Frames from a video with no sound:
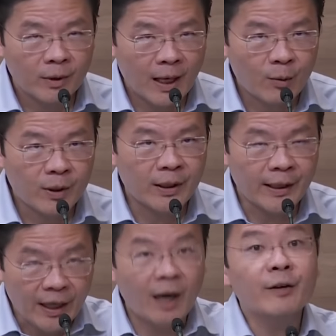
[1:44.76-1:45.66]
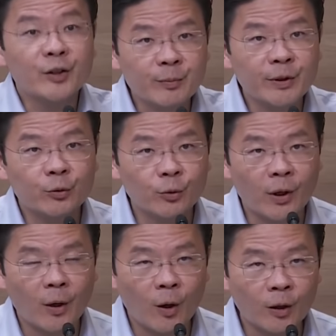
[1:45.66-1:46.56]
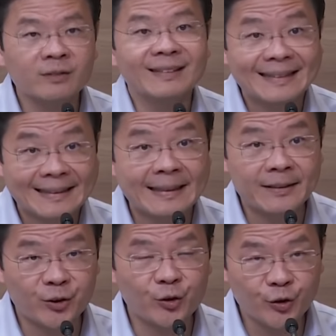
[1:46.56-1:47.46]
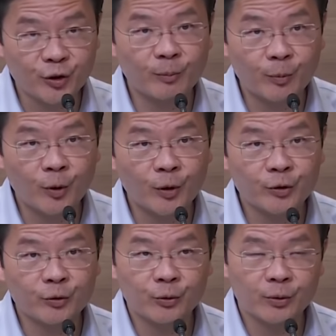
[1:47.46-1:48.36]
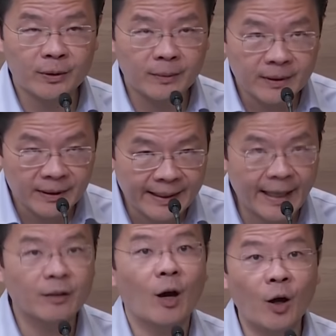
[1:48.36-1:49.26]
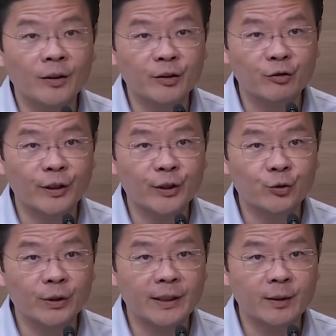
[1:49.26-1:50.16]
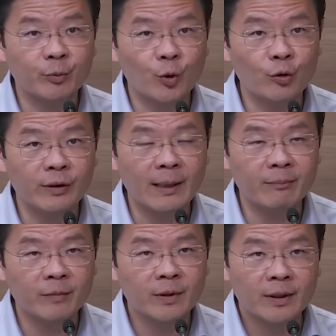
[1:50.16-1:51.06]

our encouragement to all residents in Singapore is to get on the TraceTogether program.